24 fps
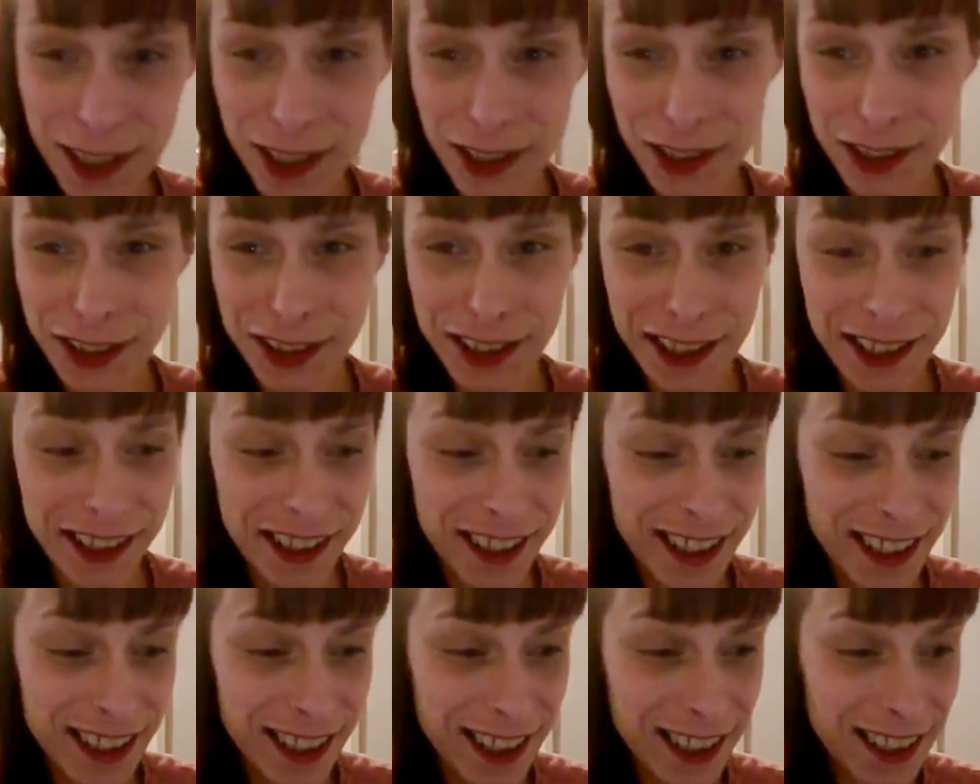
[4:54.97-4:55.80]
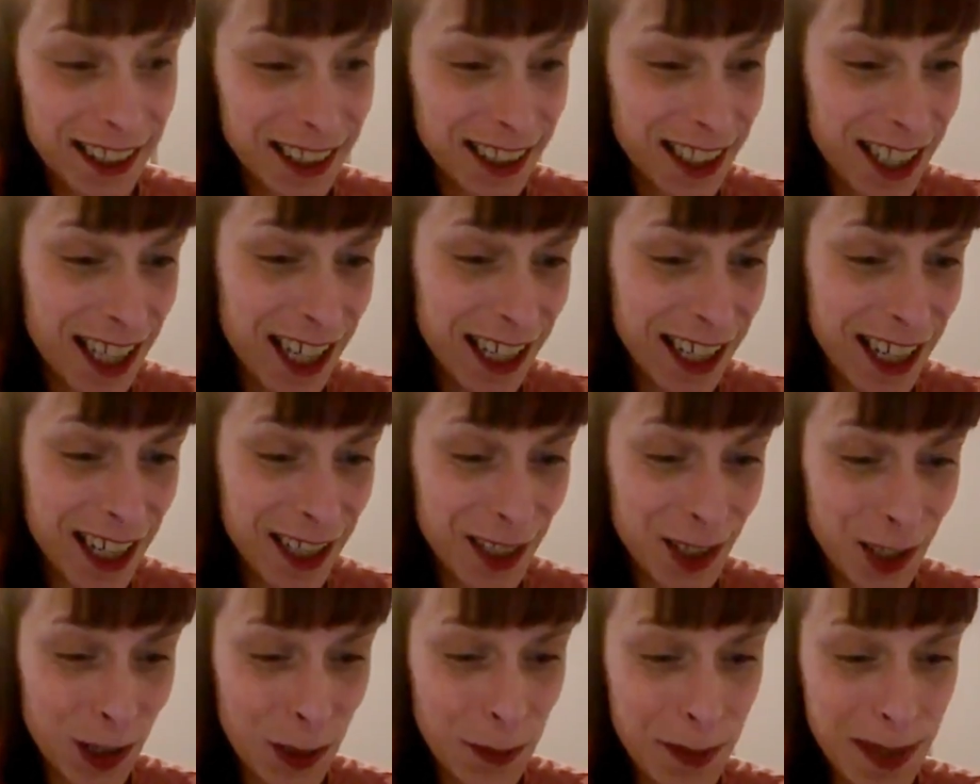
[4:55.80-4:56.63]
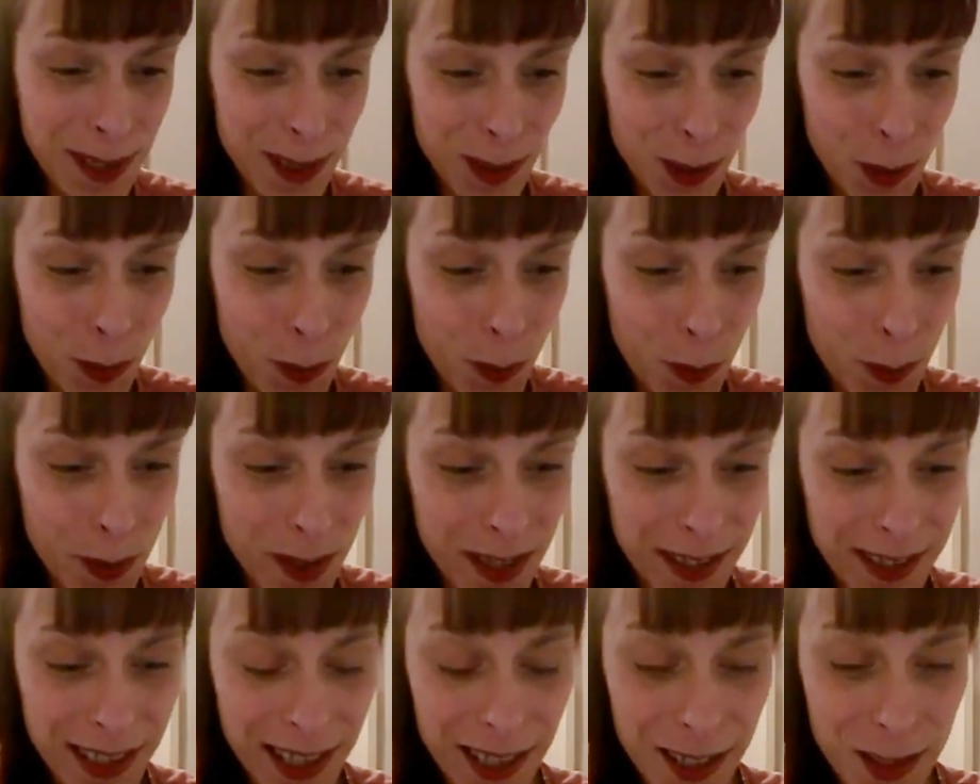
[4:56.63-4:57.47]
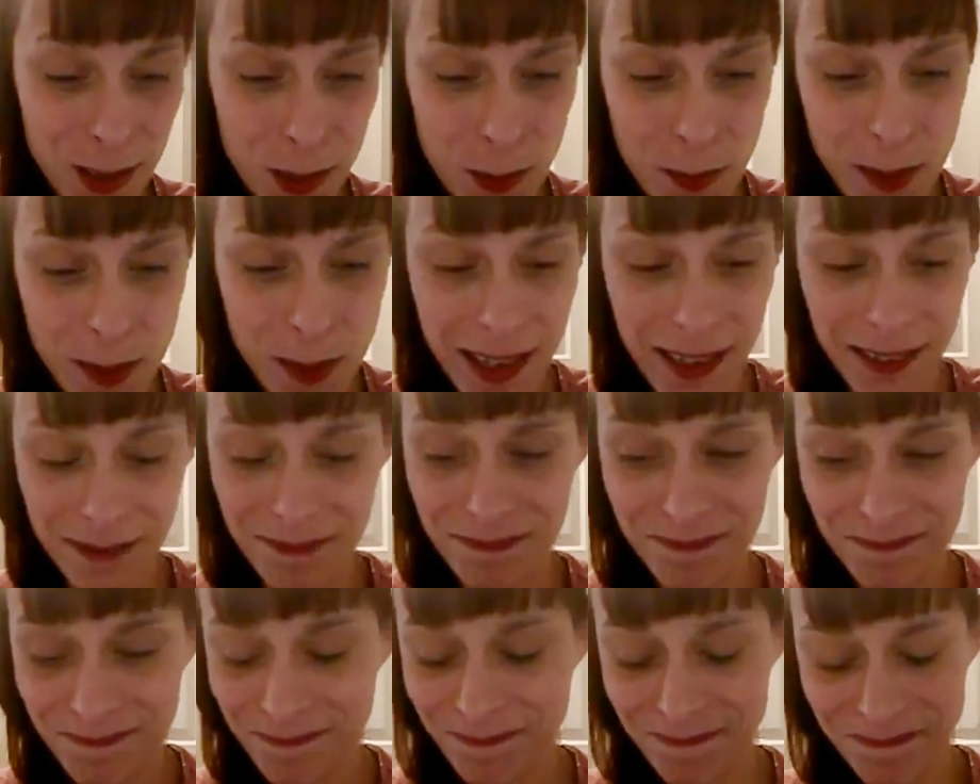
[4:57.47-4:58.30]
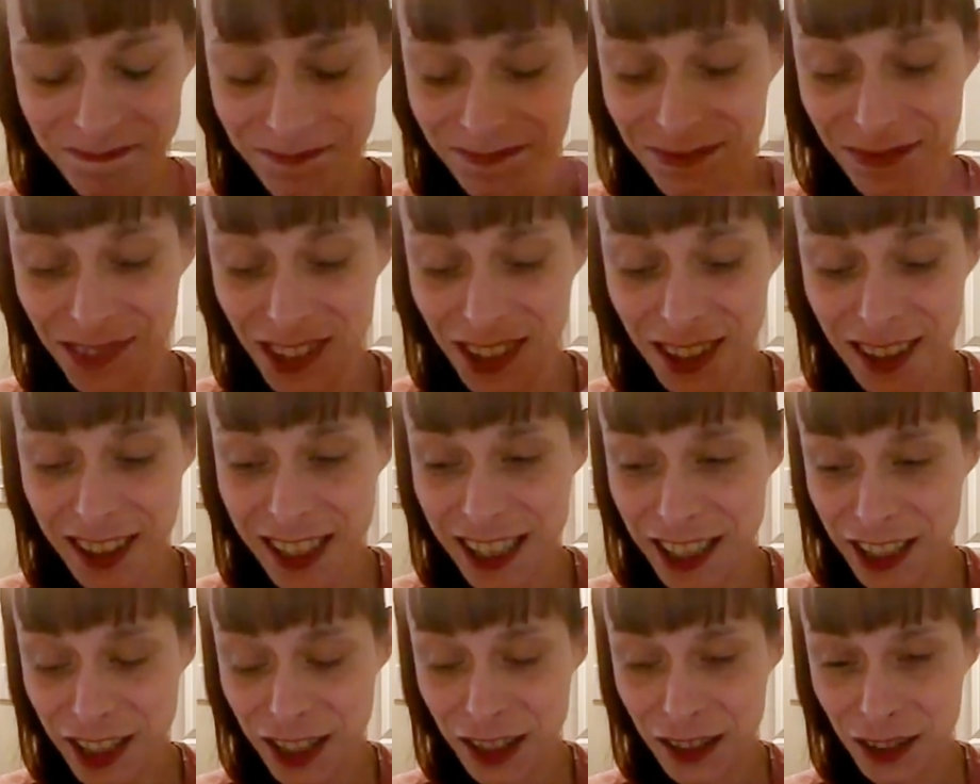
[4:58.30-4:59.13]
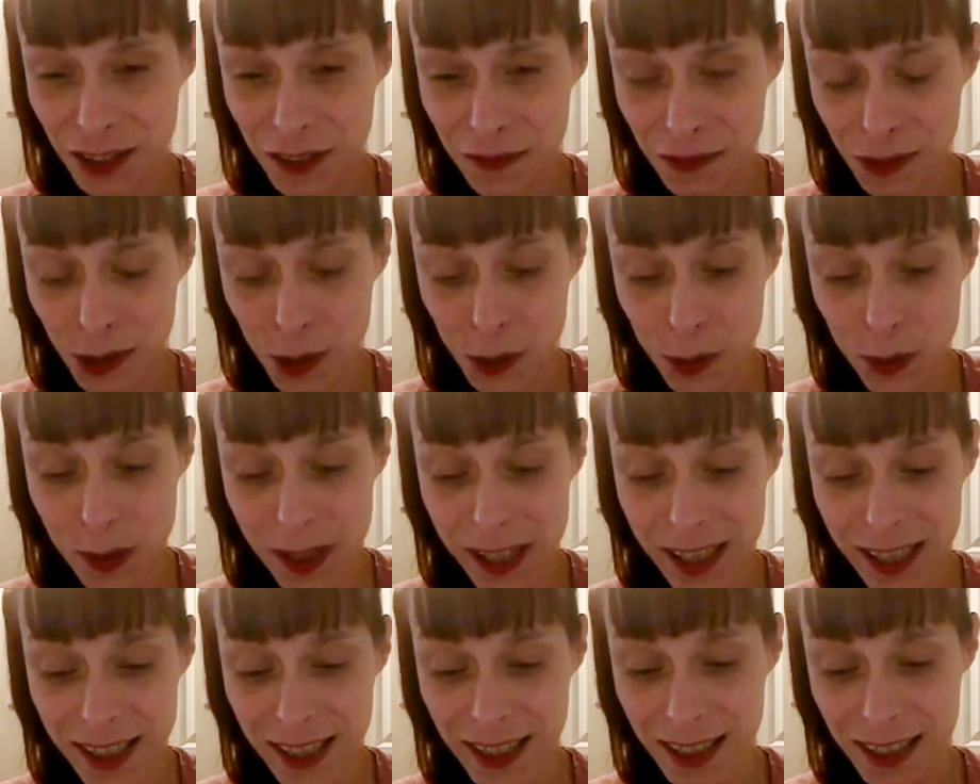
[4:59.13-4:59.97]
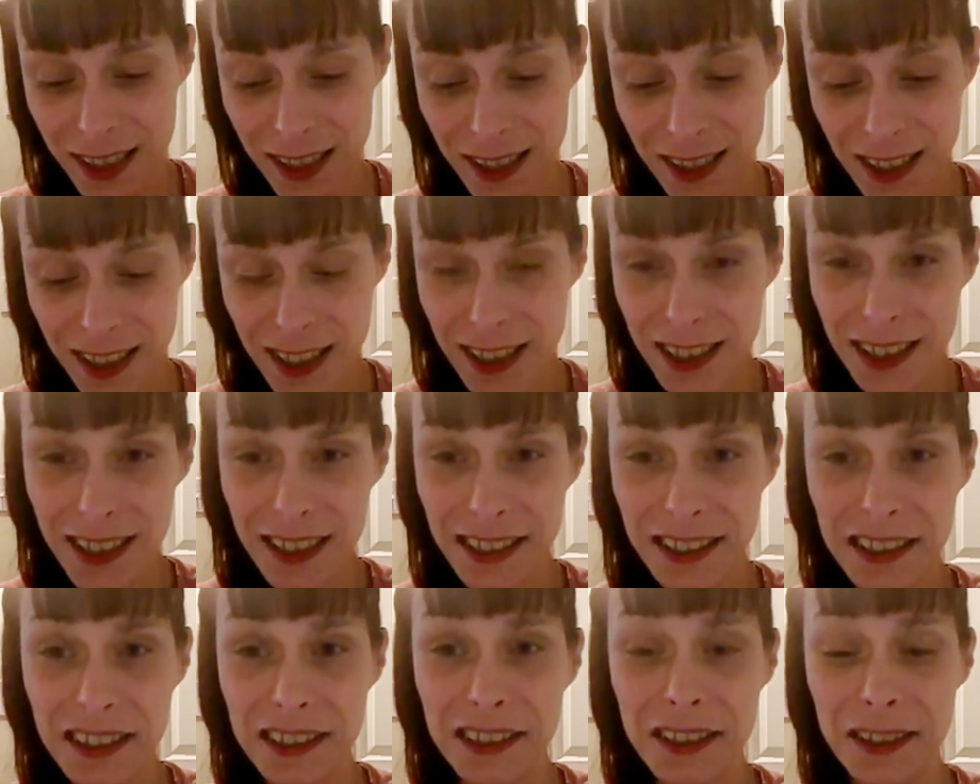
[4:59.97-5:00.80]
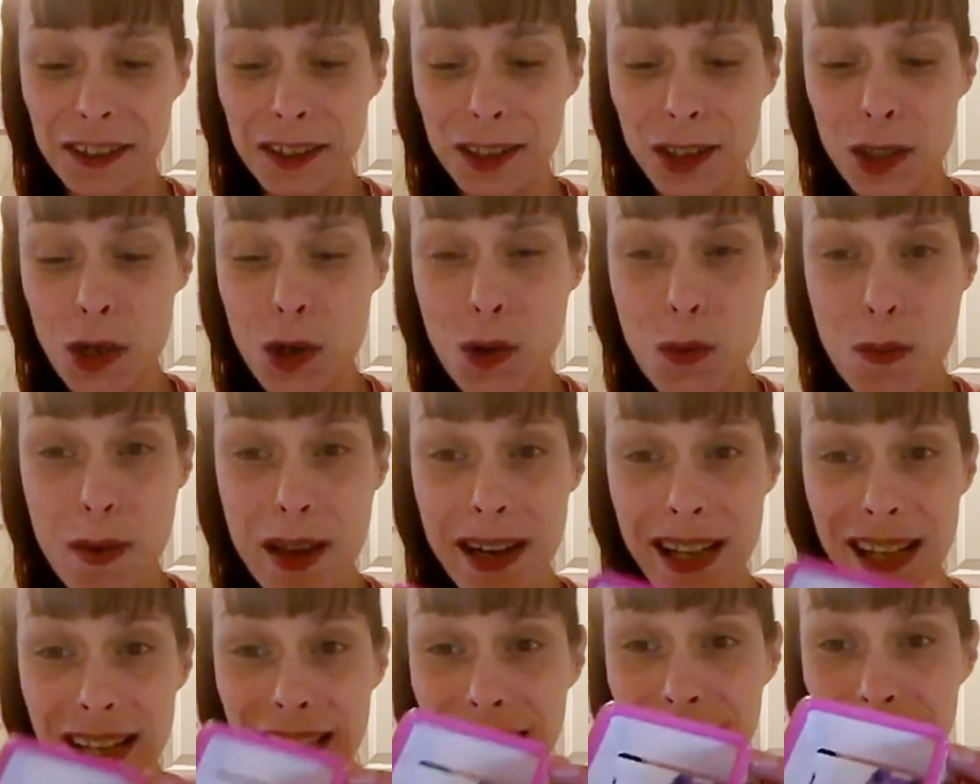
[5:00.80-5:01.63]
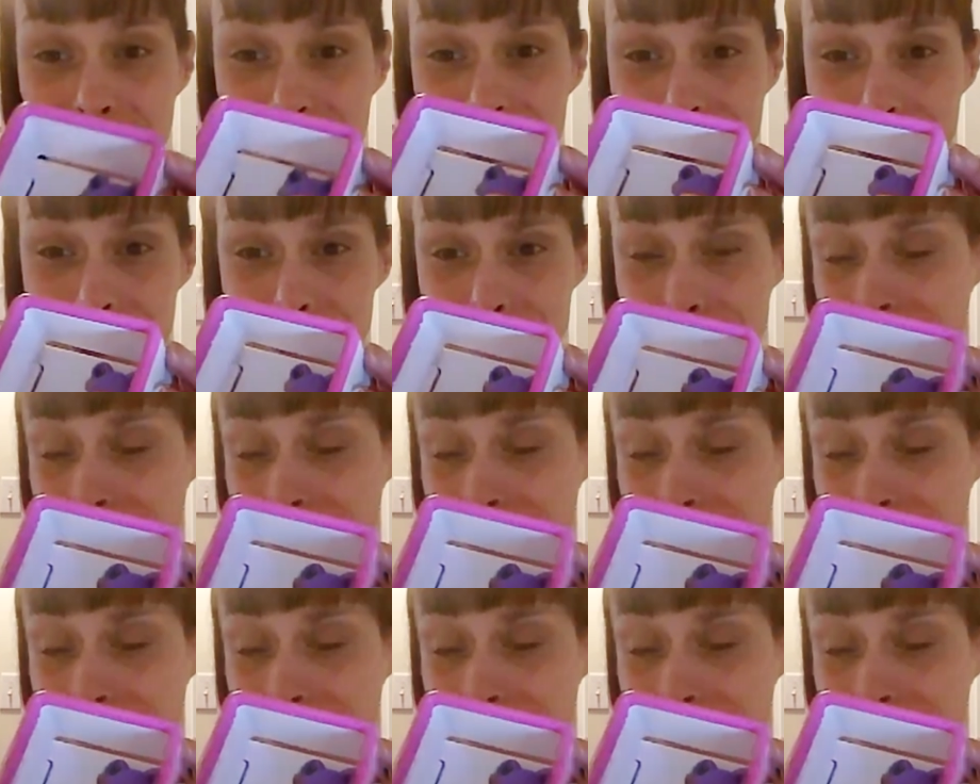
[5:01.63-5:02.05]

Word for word: want to show you that. I got so many toys. I got so many collections of toys. So many.